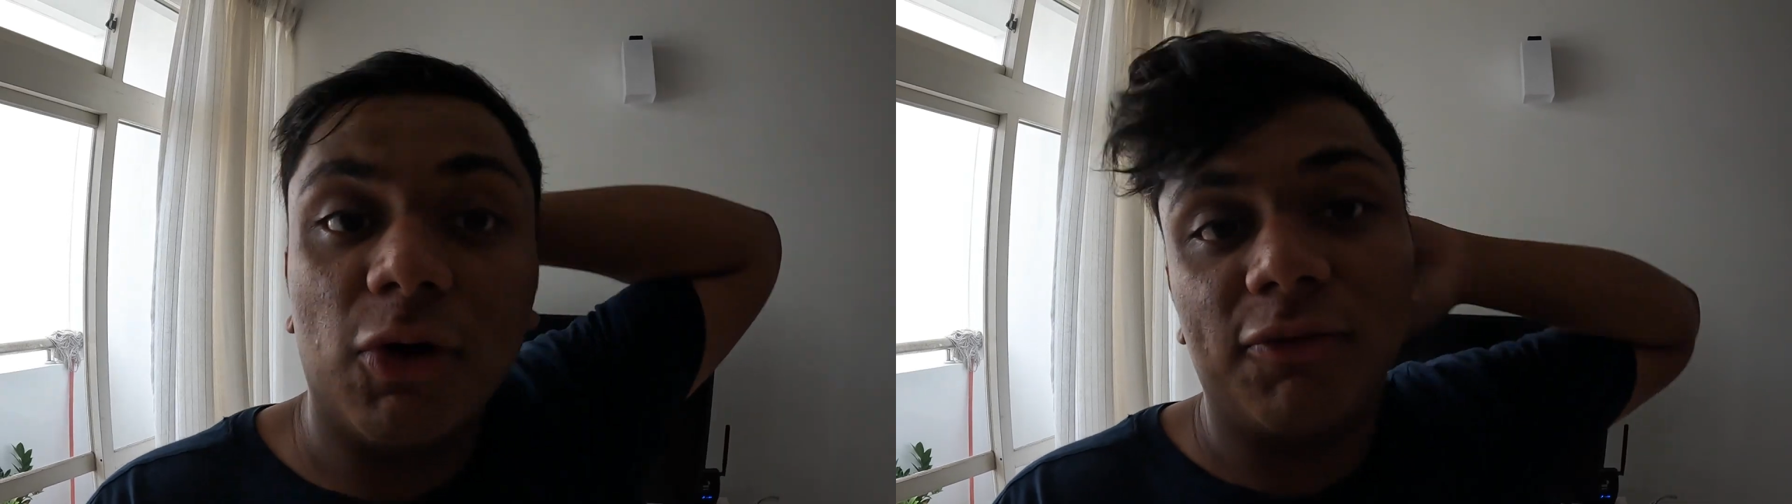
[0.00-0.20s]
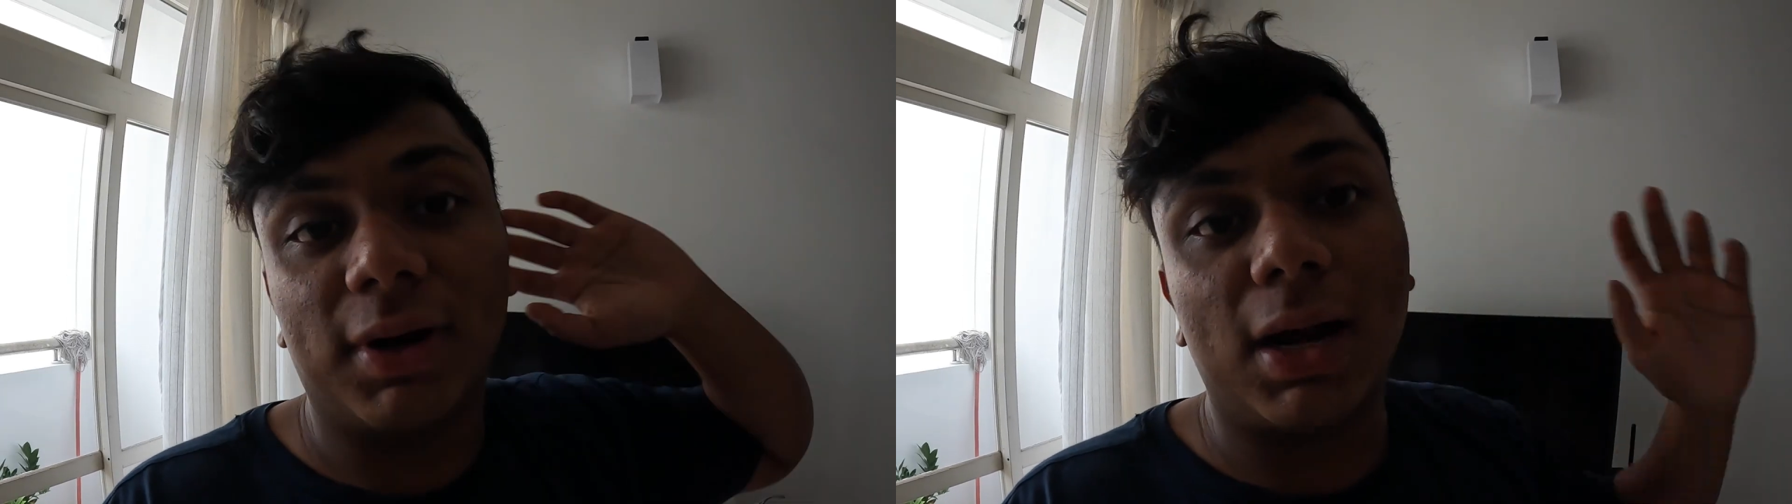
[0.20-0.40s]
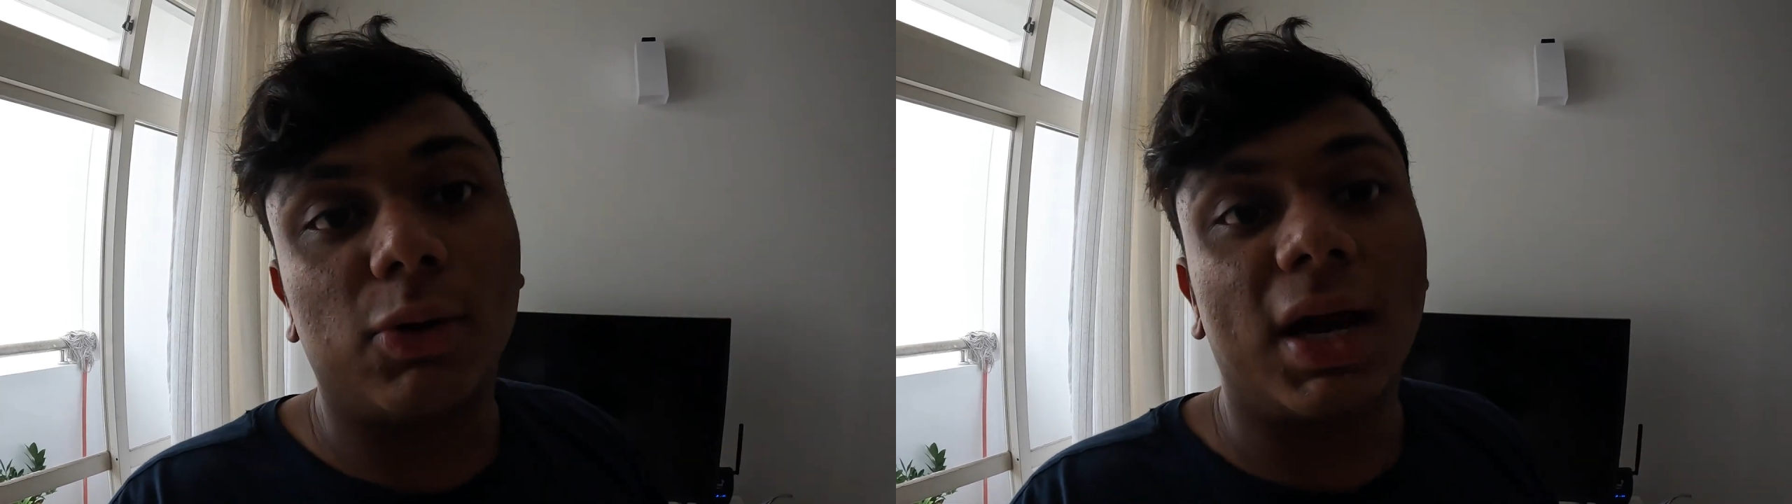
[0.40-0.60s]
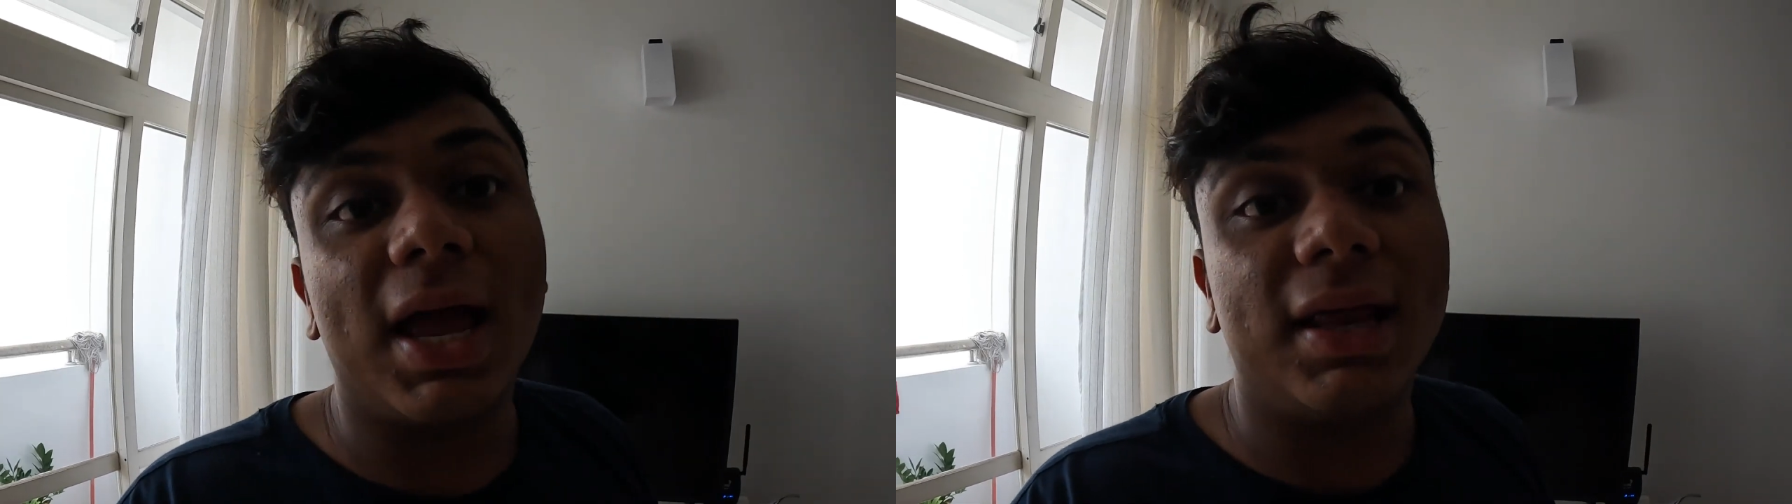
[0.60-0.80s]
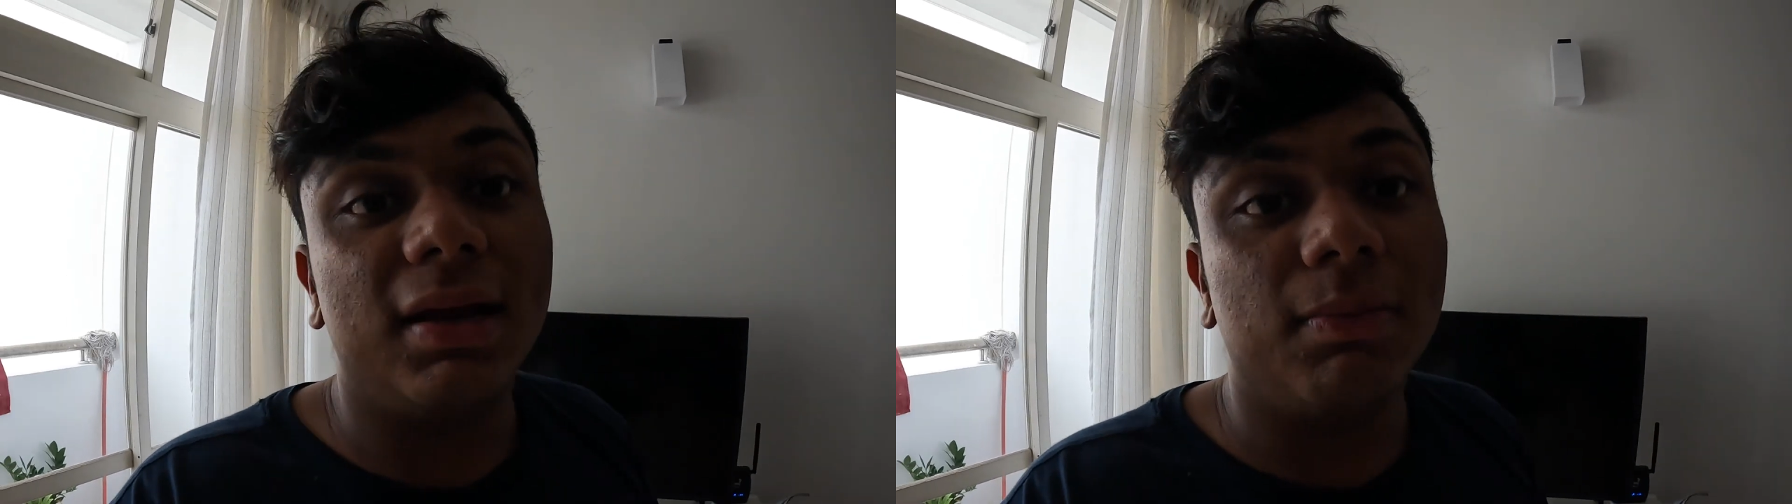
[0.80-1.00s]
over our
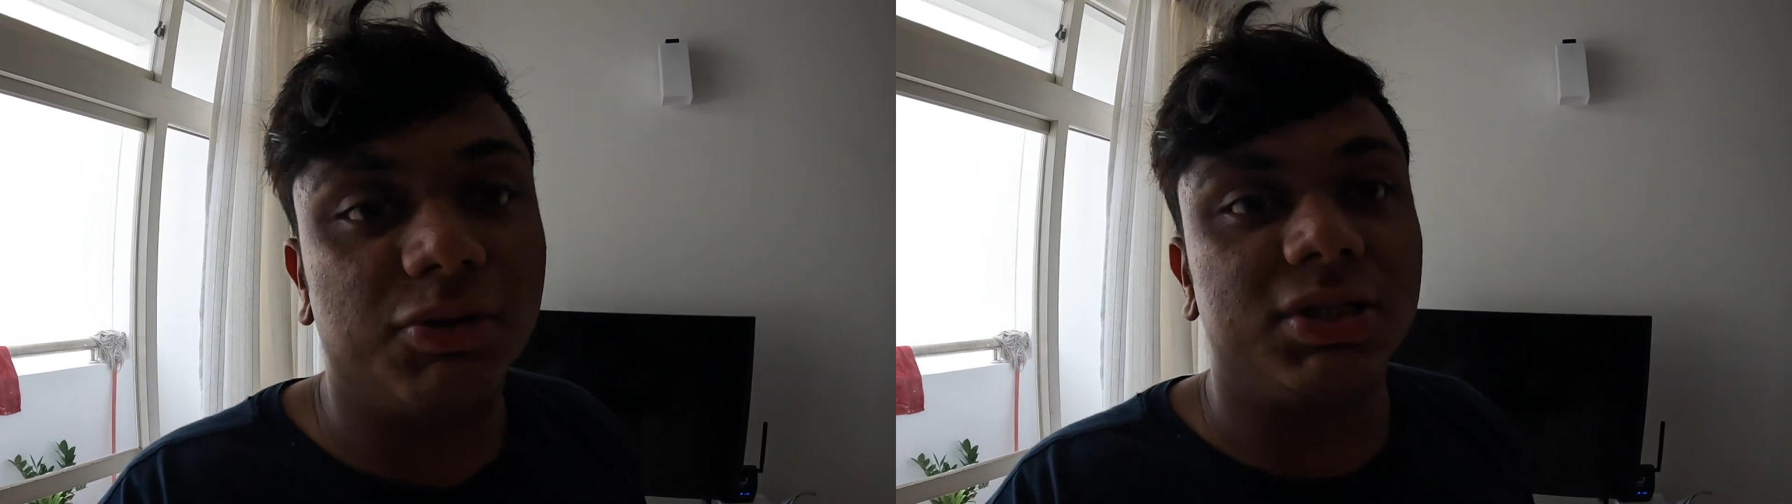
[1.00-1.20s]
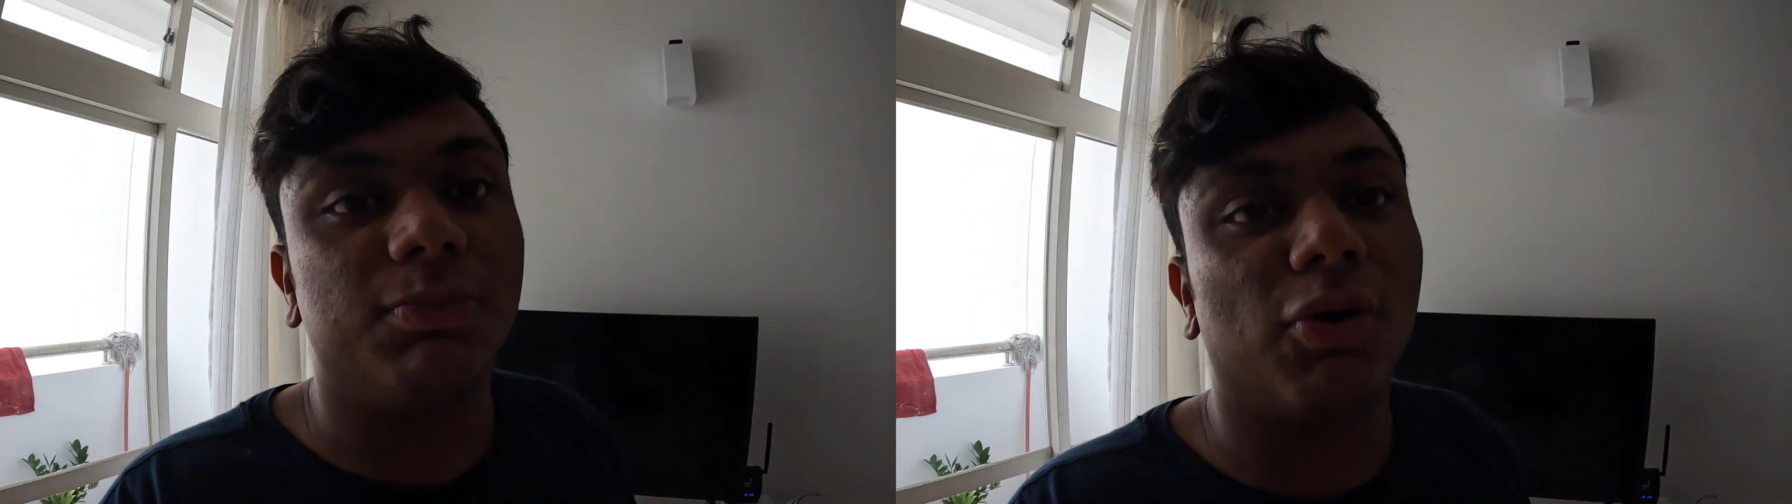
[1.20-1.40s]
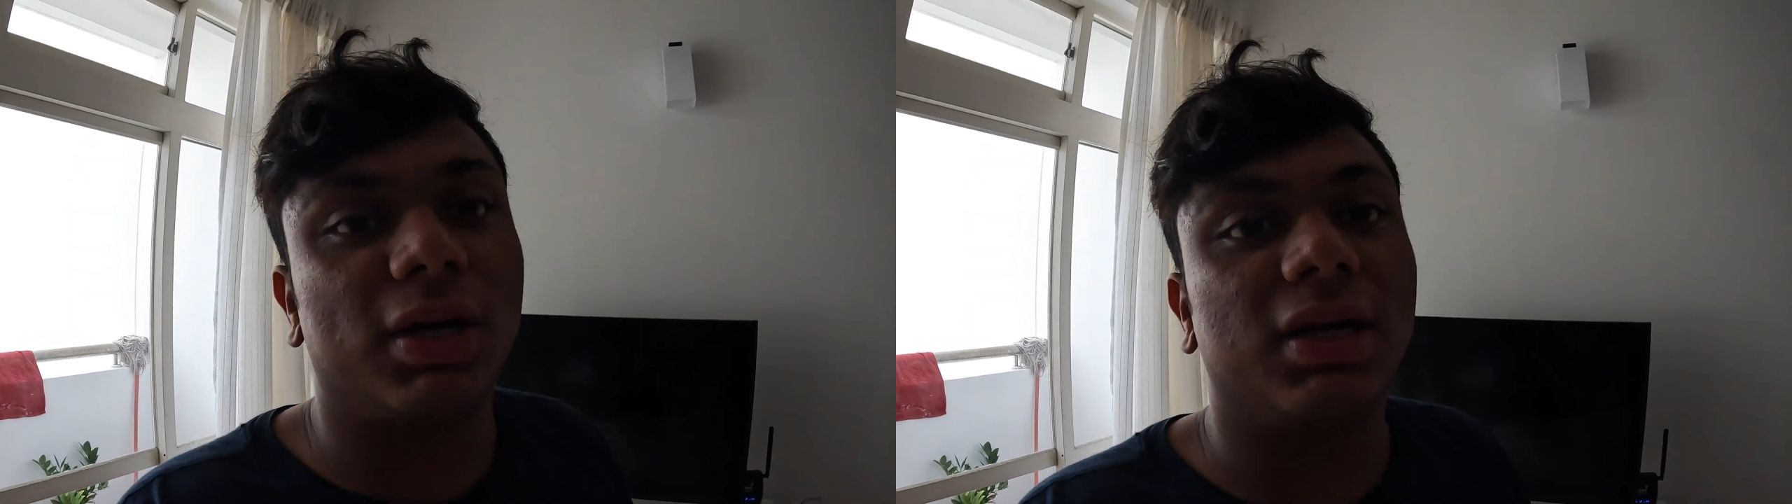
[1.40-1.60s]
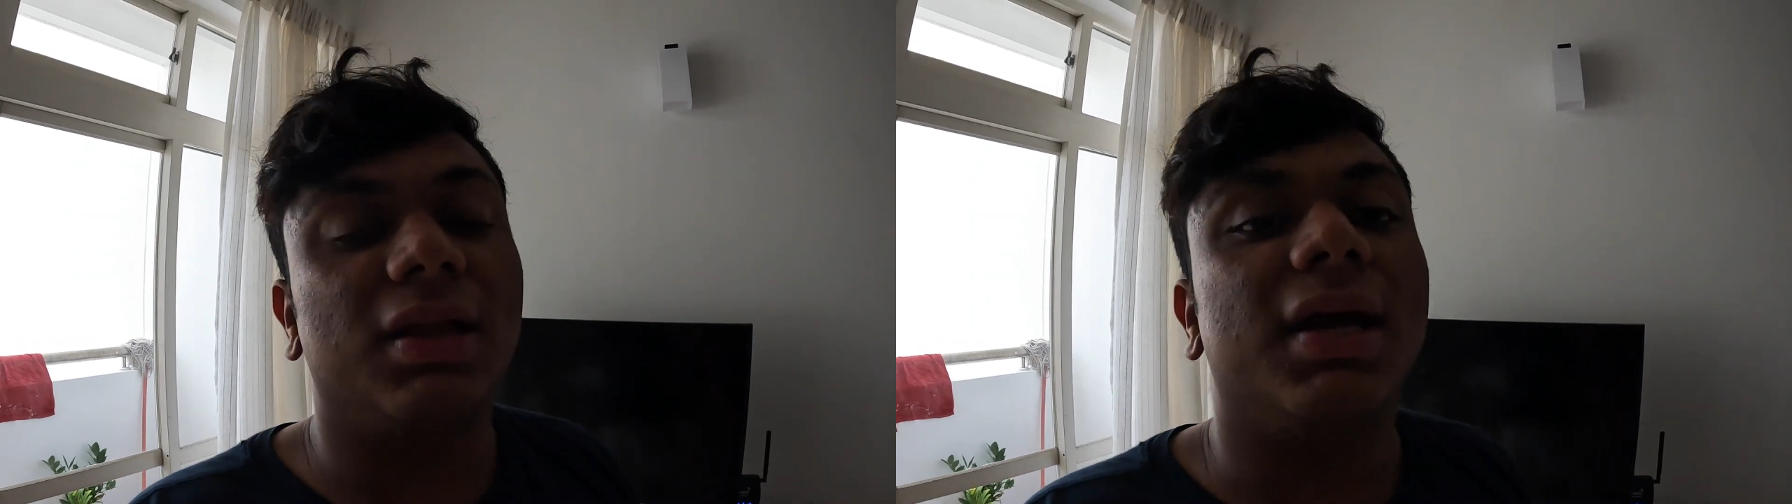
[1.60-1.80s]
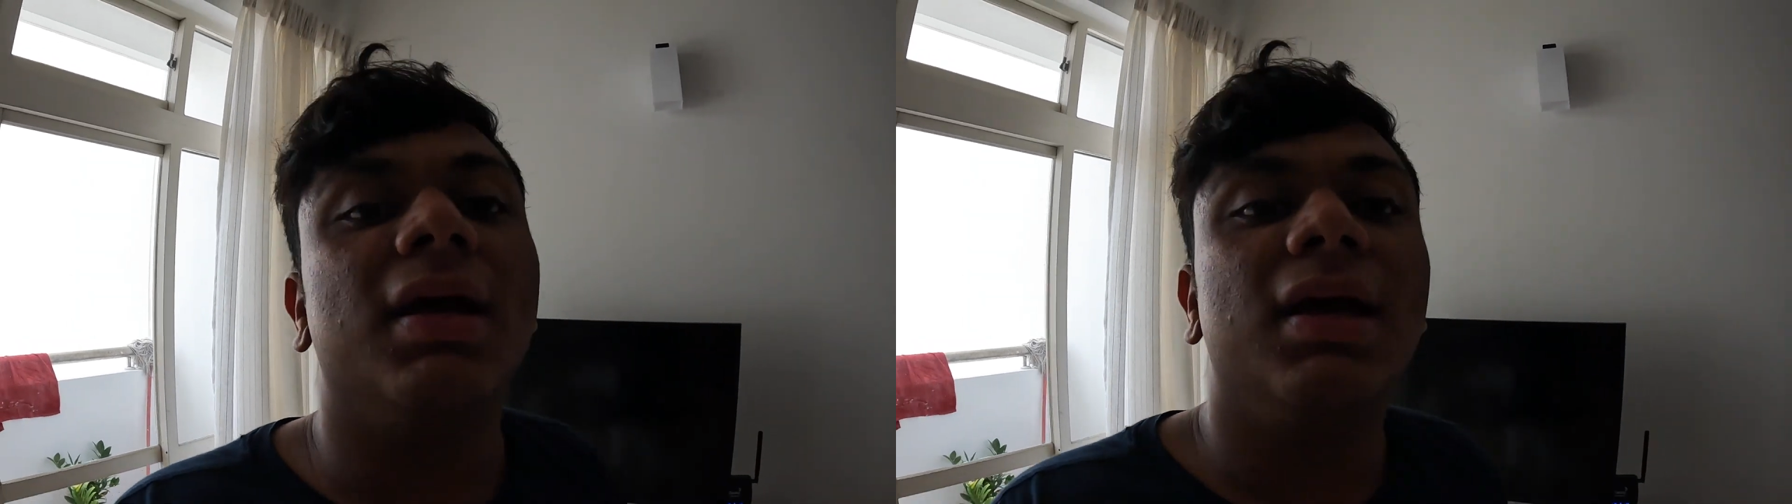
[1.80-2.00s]
head, most
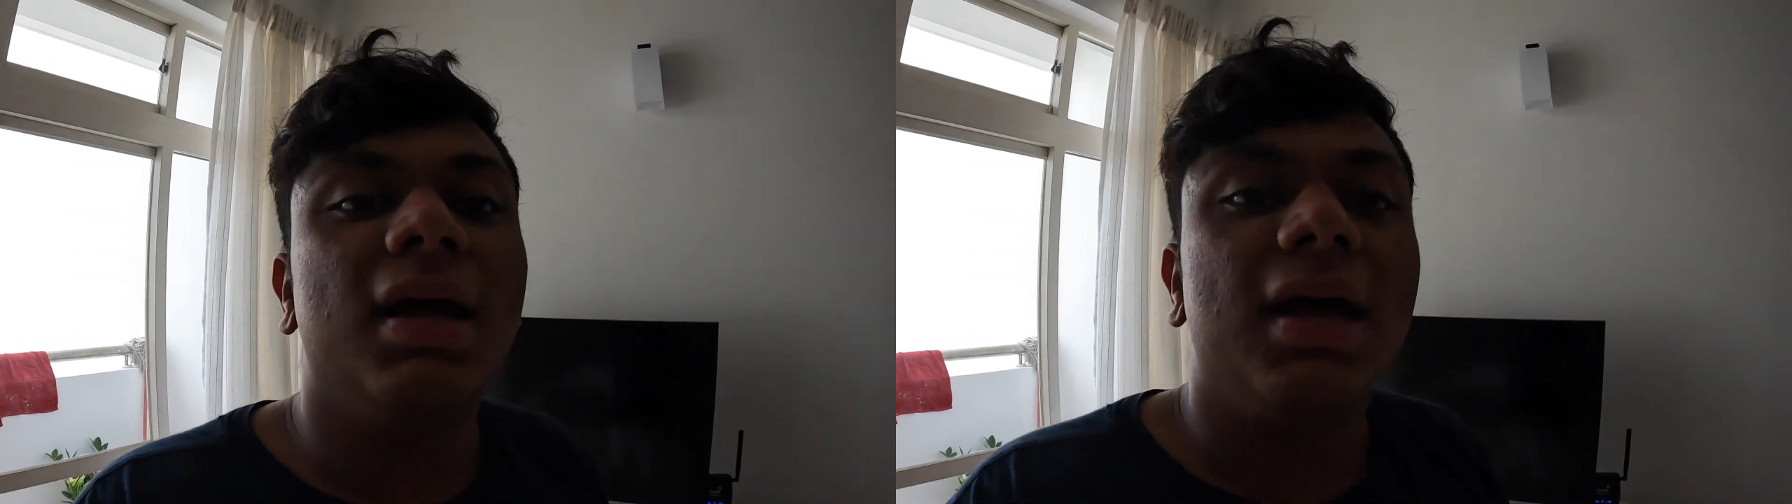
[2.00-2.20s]
importantly.